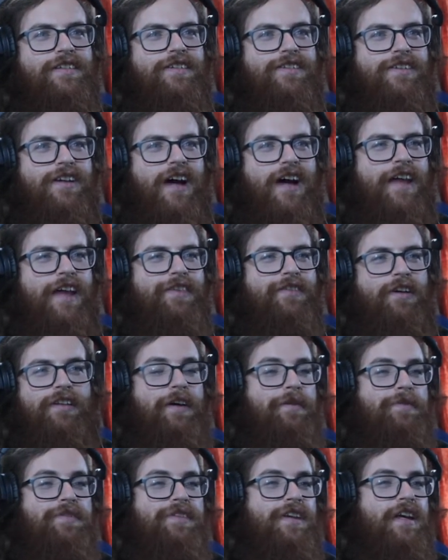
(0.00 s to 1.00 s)
Oh, I yeah. thought
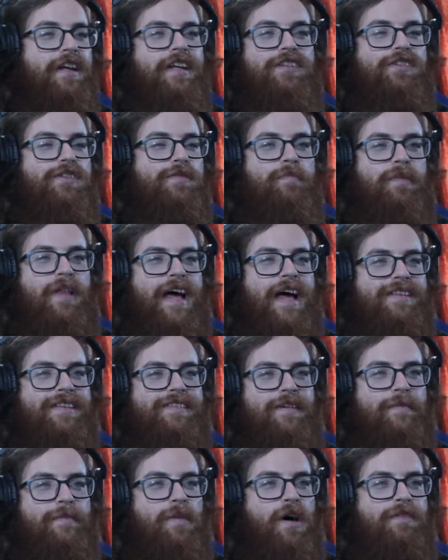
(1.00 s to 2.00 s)
that was it. He just
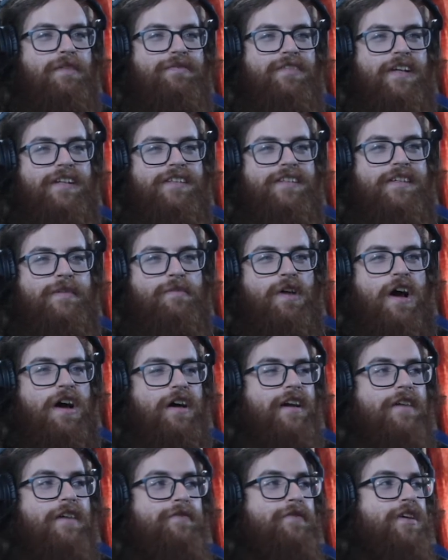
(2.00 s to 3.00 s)
blasted him off like Team
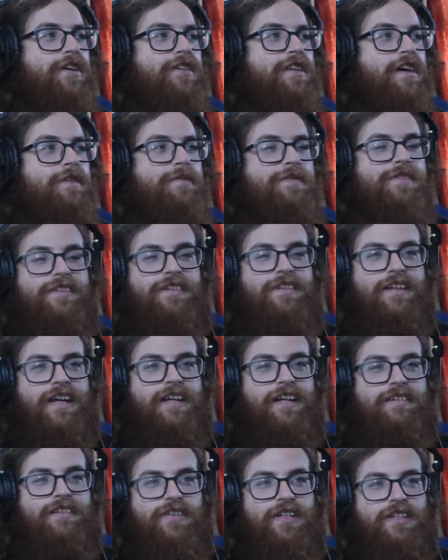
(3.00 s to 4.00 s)
Rocket. I figured that was the
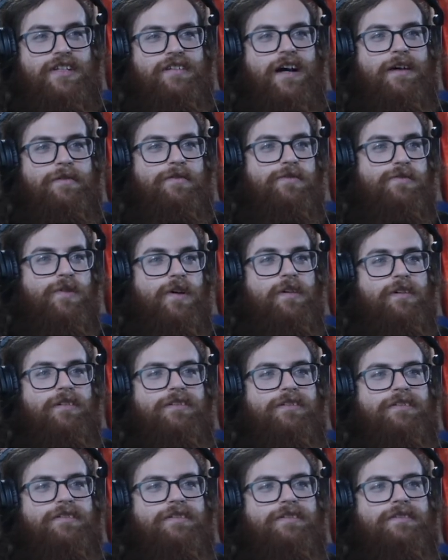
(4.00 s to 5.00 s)
end of it. I was wrong. Yeah!